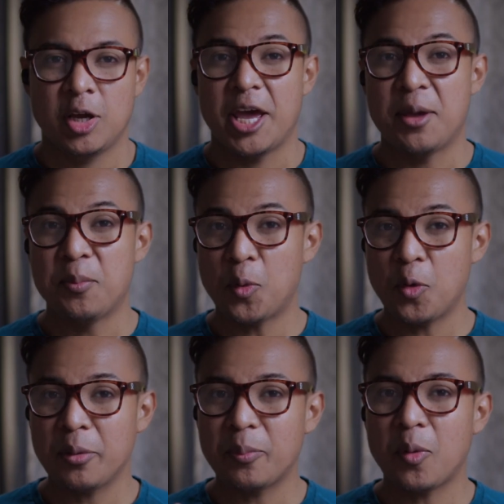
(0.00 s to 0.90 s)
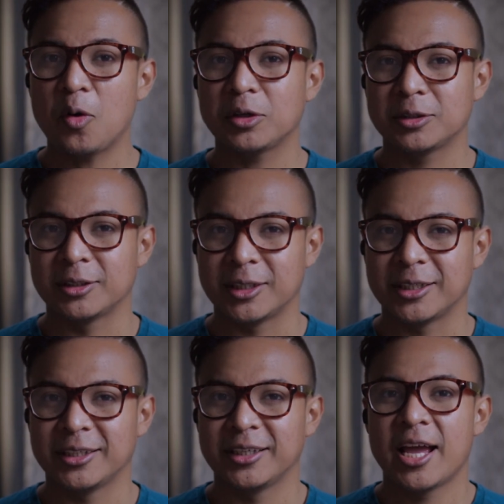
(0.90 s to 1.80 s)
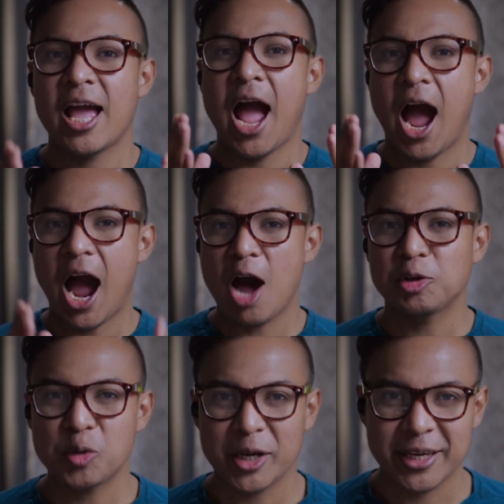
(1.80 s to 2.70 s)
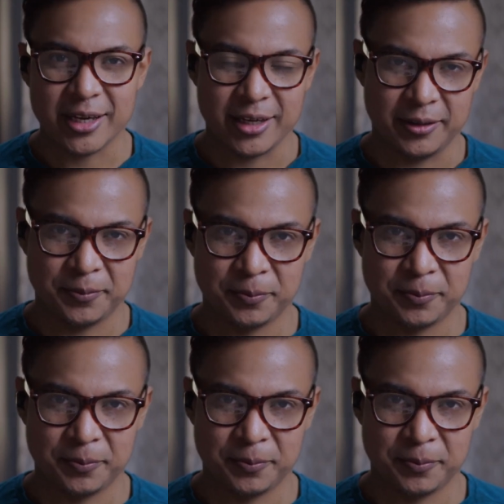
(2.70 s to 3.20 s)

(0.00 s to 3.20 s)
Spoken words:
And more importantly, how do I get in?